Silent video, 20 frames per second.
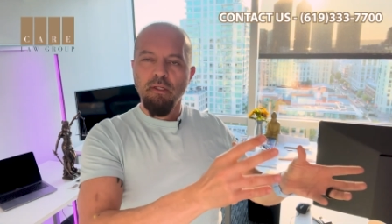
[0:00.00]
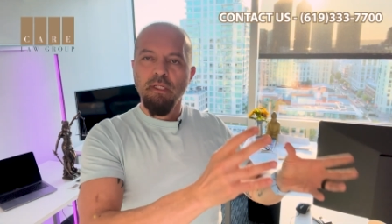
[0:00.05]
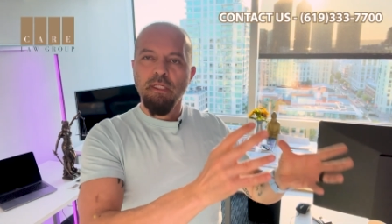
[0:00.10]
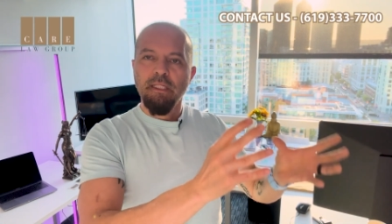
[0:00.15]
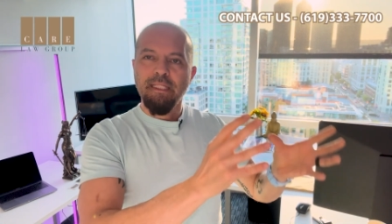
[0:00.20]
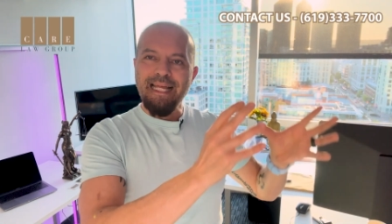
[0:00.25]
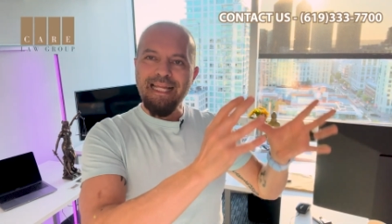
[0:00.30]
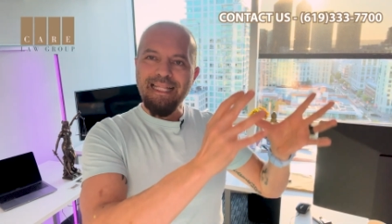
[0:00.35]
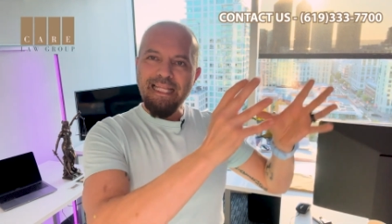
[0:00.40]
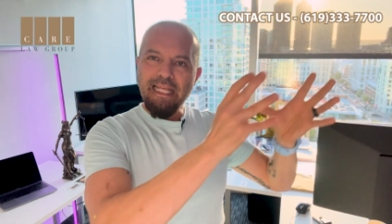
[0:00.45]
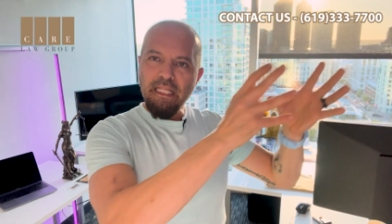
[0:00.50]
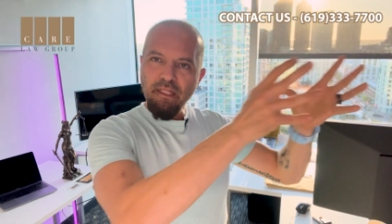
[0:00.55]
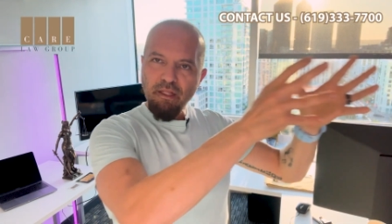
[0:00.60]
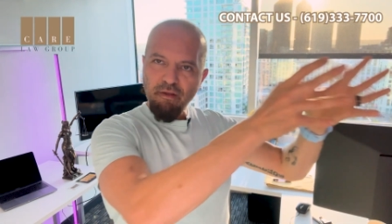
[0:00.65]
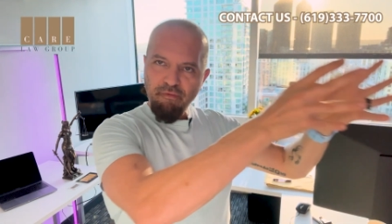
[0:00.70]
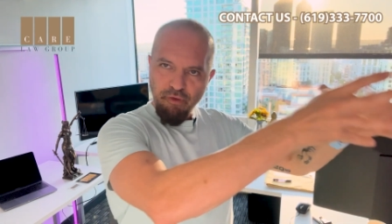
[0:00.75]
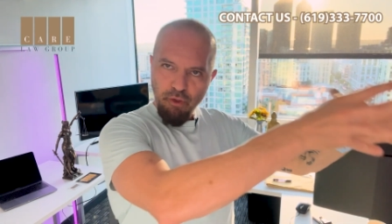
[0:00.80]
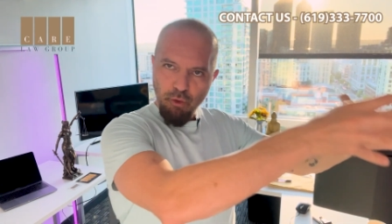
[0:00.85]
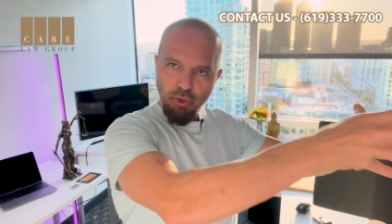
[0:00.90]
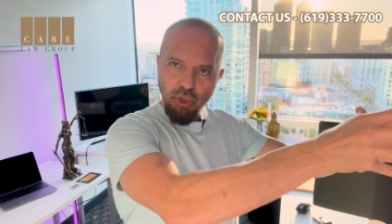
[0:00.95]
that in the
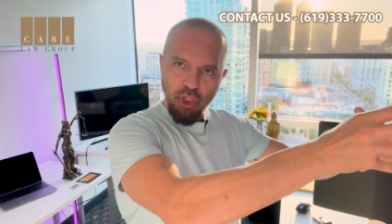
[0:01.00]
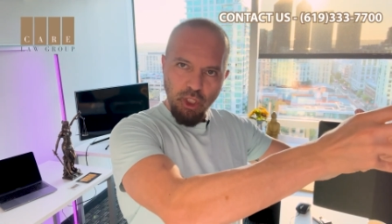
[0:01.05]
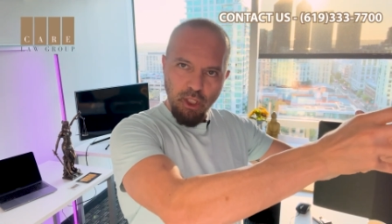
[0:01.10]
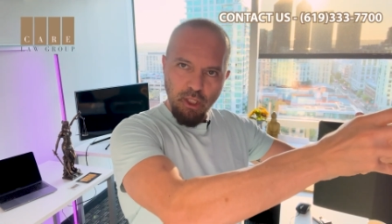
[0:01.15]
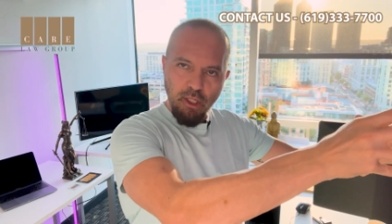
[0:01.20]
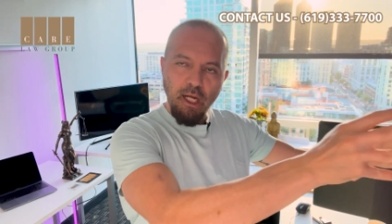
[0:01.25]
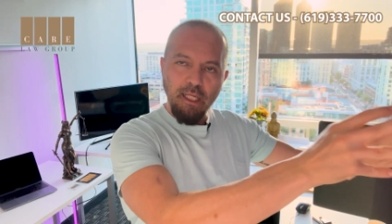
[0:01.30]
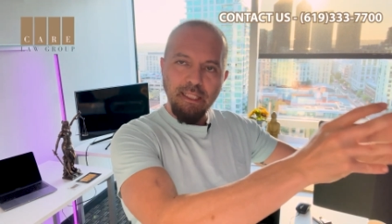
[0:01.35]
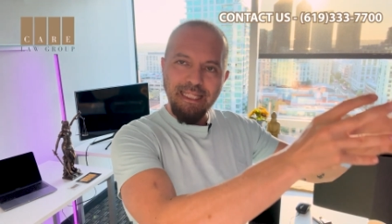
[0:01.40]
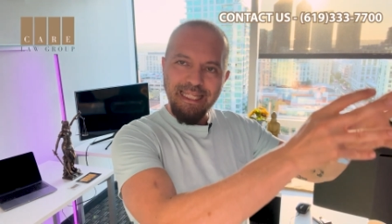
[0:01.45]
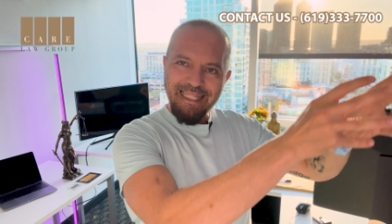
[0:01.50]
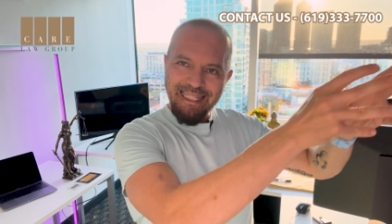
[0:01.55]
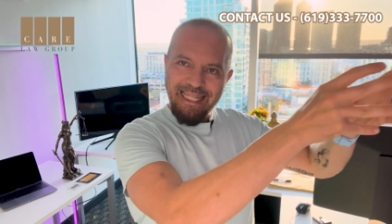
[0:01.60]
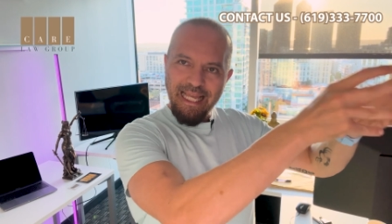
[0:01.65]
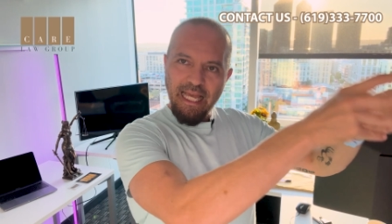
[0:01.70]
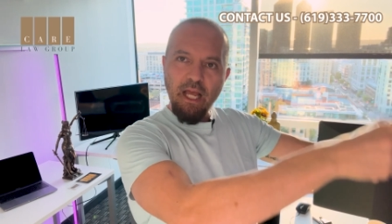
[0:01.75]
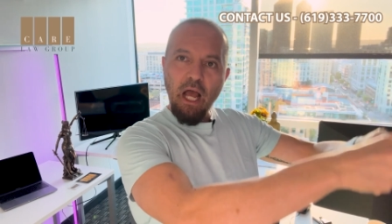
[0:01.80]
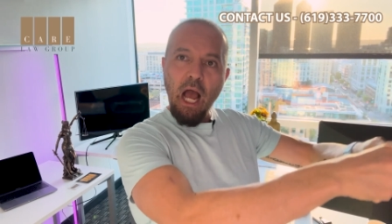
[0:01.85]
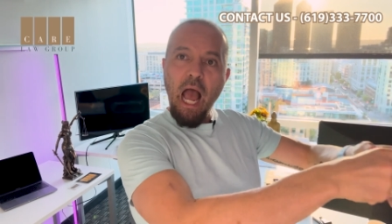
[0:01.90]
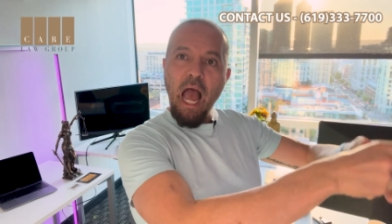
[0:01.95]
future, on the
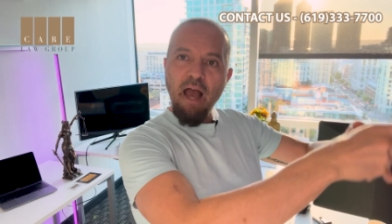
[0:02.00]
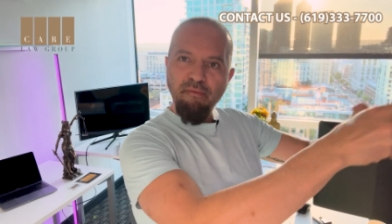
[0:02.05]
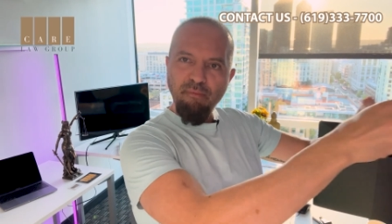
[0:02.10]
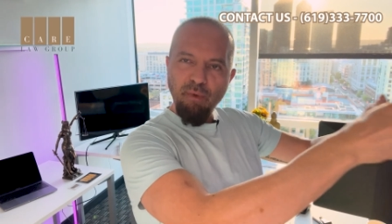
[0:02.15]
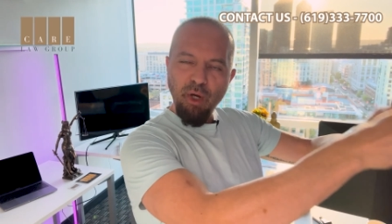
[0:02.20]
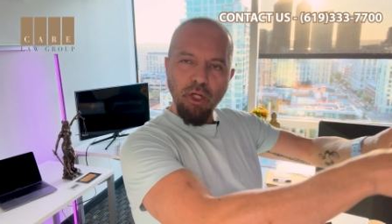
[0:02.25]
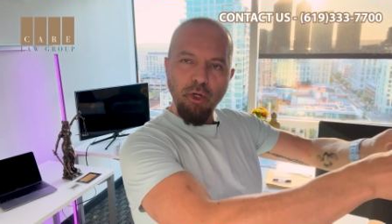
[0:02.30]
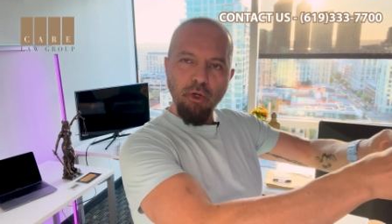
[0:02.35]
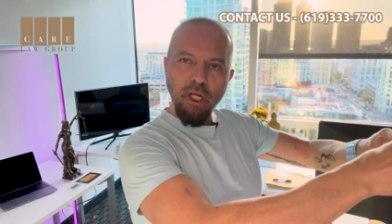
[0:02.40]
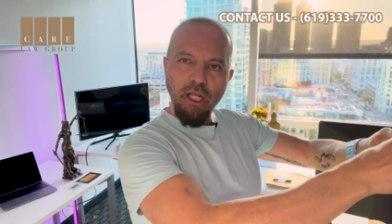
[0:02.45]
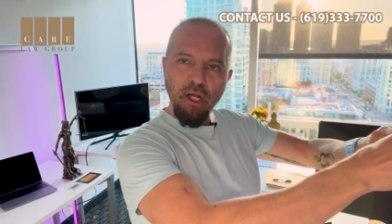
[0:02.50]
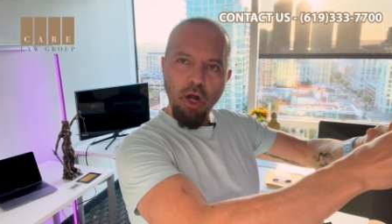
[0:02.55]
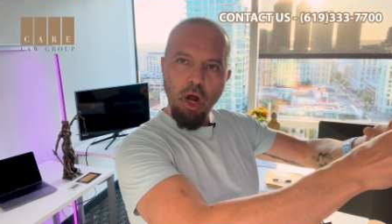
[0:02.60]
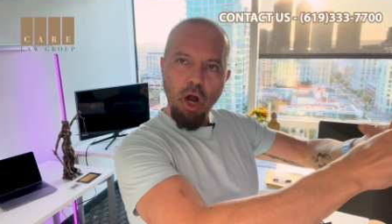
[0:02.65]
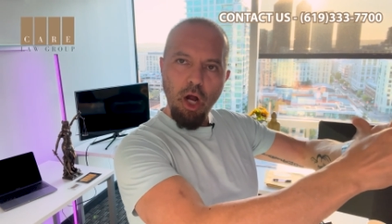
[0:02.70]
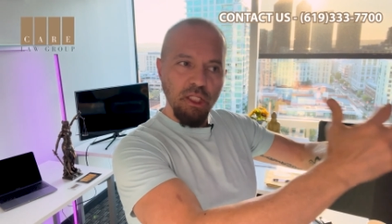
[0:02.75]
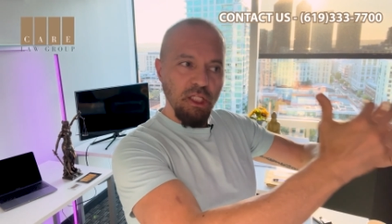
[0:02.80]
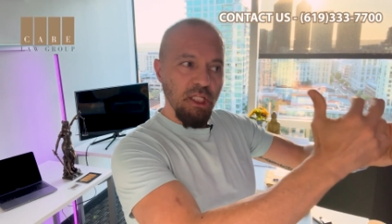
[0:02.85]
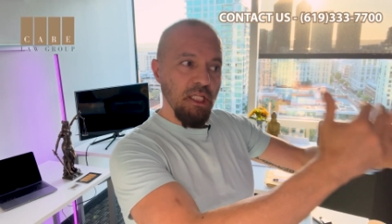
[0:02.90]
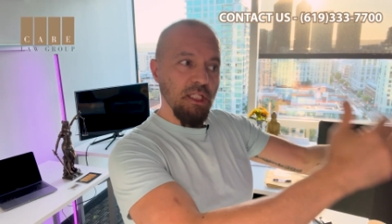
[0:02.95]
day I have my green
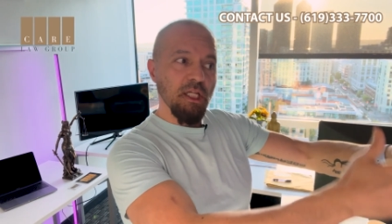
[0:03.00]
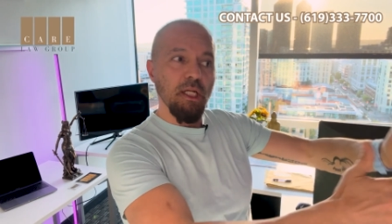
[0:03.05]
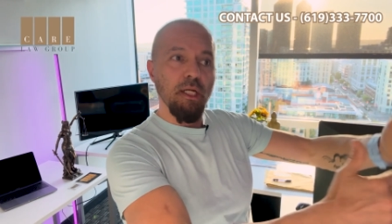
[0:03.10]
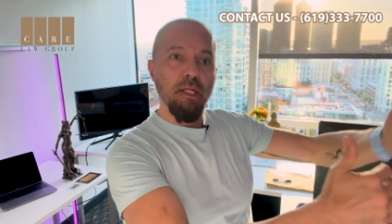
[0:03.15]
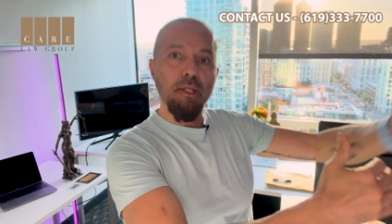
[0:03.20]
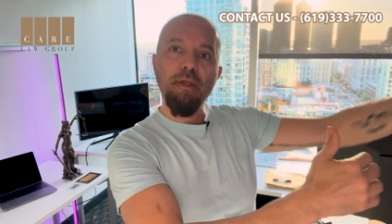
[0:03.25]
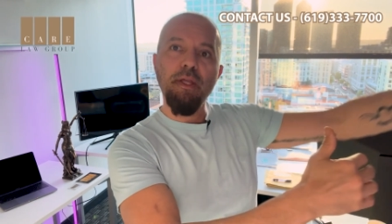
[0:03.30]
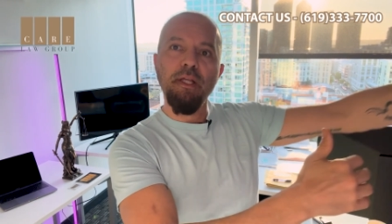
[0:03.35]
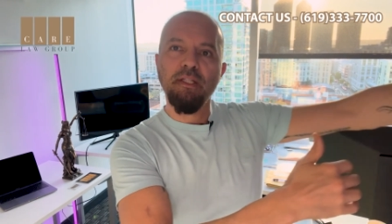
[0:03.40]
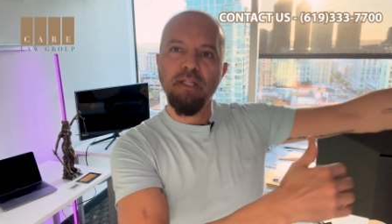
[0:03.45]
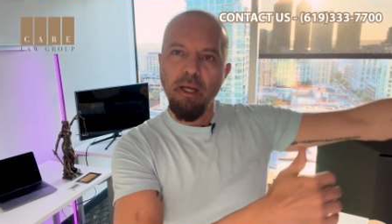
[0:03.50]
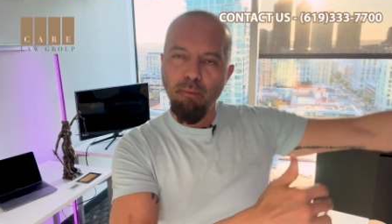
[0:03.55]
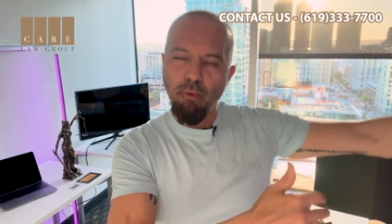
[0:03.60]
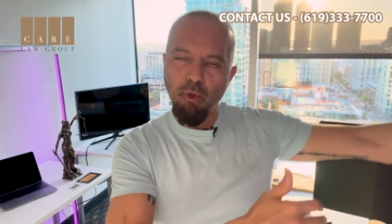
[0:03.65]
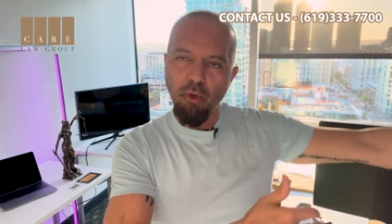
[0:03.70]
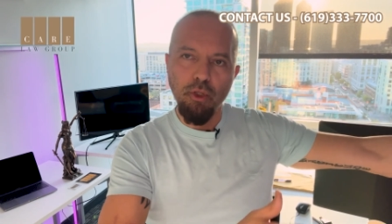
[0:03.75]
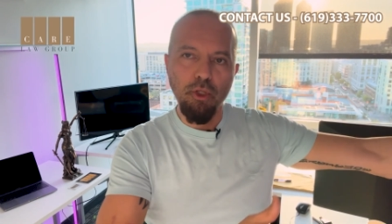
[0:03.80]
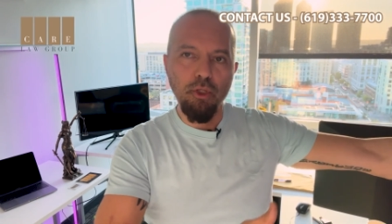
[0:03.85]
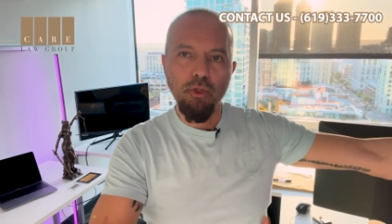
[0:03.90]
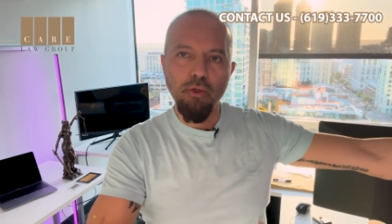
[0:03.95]
card, these are the things I'm
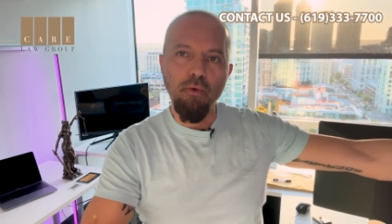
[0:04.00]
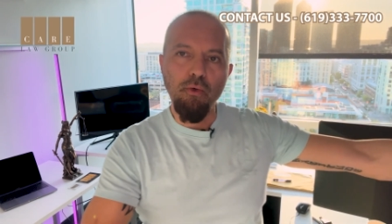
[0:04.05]
going to do.